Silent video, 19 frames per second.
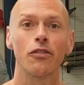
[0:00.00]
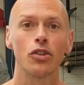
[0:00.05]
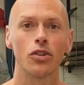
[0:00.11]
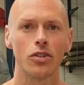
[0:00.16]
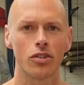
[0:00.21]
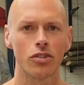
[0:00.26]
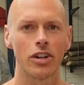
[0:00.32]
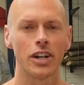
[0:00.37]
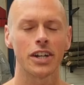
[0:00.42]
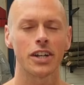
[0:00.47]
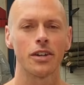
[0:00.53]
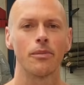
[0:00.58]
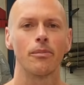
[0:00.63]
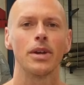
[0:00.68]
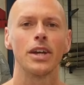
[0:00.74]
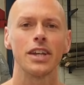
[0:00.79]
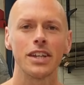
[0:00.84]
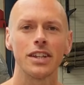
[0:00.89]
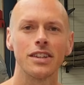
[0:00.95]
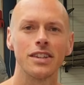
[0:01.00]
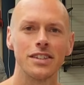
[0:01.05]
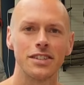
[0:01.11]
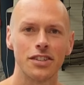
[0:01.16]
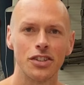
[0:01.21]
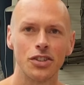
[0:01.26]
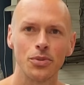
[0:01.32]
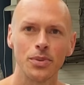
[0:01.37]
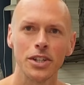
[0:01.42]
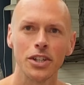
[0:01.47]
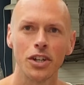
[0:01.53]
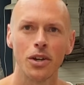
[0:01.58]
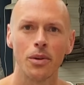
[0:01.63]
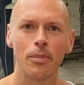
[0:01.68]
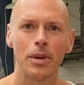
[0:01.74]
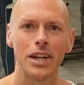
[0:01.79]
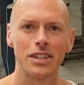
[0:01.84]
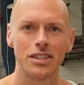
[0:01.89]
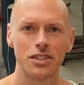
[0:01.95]
a good crack at making this Arduino
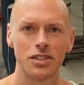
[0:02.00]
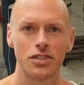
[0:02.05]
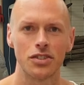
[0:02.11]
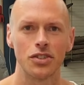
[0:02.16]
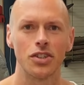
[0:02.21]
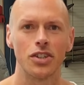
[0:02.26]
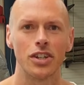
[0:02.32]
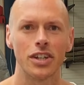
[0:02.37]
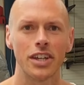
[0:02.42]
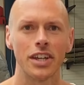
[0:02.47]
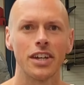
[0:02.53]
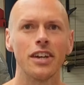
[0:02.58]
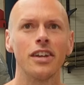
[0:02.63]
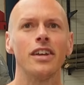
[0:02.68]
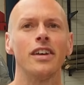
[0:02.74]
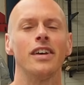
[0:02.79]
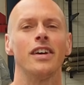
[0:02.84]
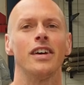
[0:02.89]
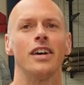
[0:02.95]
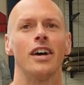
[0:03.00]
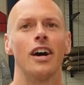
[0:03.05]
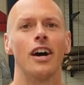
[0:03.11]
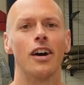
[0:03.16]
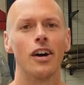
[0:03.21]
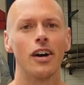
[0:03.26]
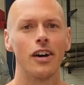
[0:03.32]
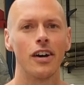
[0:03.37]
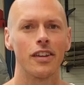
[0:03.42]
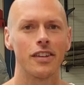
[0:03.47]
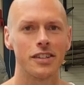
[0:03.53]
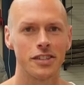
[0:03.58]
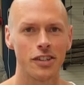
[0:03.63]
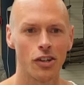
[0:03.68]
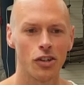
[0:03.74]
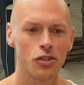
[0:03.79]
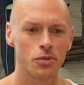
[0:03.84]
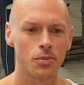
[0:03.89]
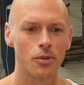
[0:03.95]
based circuit. Uh, there's
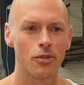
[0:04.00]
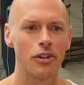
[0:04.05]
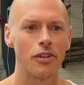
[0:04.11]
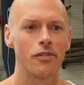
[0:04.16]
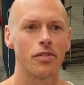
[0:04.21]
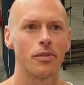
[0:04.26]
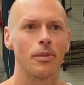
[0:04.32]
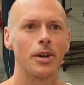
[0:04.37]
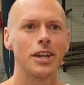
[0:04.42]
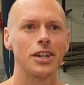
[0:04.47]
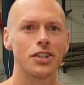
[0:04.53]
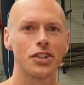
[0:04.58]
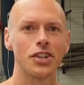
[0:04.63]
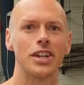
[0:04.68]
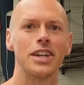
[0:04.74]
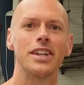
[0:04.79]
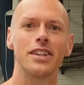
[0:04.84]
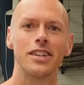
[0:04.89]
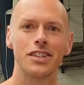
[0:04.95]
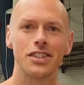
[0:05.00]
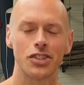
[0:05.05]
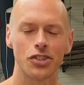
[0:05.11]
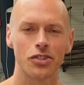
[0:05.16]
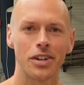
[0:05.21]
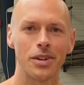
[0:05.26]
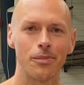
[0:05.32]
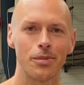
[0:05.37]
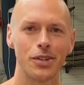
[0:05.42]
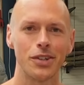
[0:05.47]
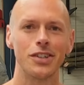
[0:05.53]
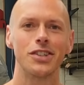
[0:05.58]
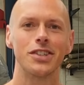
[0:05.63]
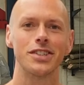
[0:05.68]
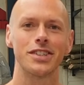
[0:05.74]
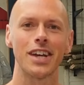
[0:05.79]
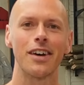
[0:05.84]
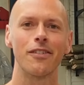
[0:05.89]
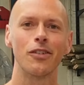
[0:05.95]
loads more information in the description,
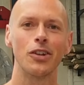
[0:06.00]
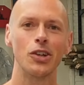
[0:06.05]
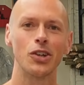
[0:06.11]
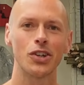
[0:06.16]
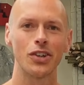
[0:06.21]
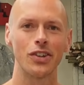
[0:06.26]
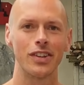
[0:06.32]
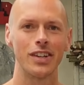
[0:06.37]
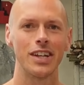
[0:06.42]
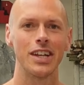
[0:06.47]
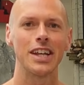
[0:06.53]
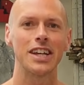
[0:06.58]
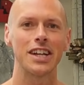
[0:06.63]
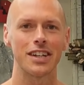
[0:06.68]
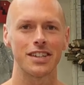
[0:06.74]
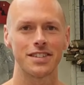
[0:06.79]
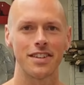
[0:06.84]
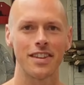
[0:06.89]
just have a look at the links